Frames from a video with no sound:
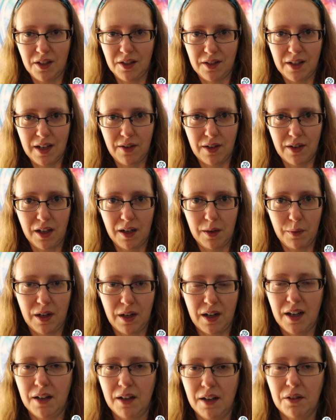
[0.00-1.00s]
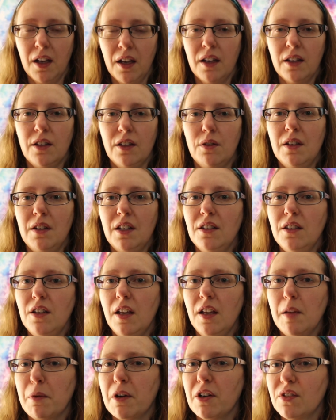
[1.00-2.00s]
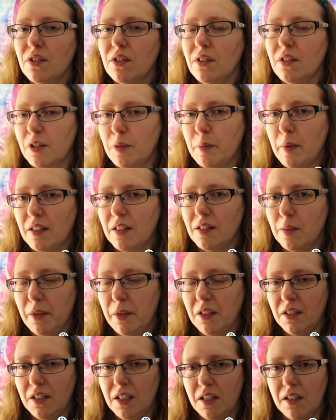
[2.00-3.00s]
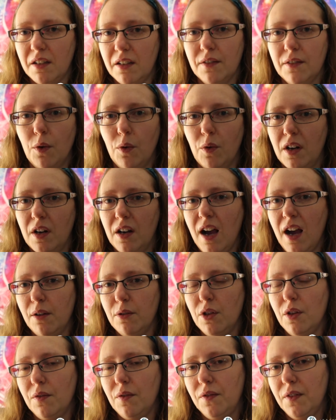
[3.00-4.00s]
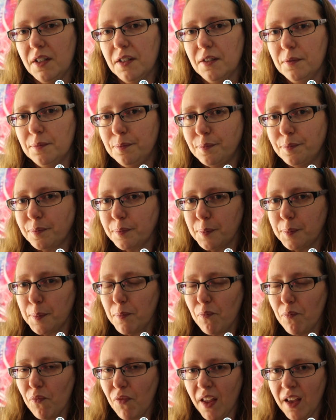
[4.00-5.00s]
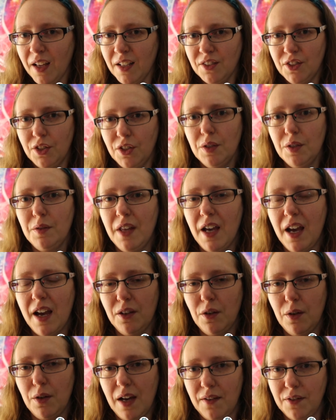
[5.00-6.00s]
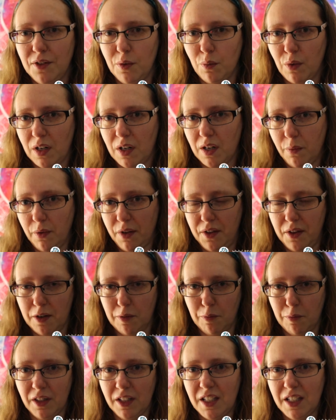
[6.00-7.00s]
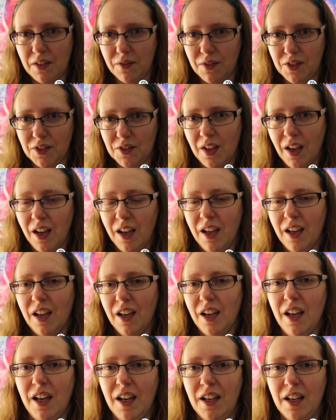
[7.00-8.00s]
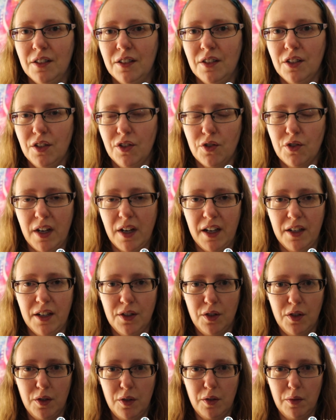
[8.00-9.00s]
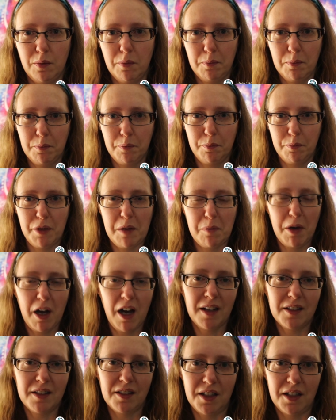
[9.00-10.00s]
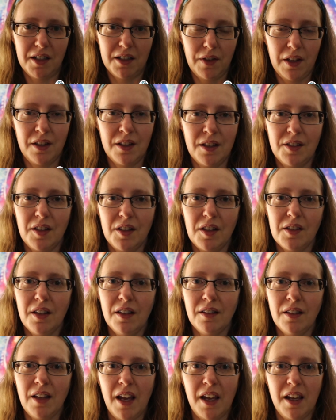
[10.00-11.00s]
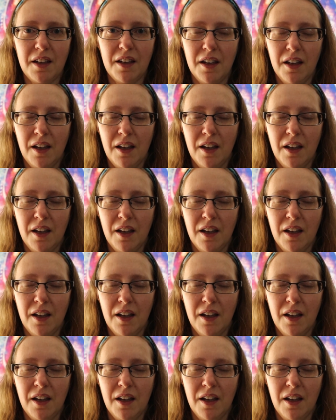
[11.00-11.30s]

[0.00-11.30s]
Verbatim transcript: never going to work out. You need to take personal responsibility for how you feel. And to do that, you have to work with your beliefs and try to be positive. And this isn't like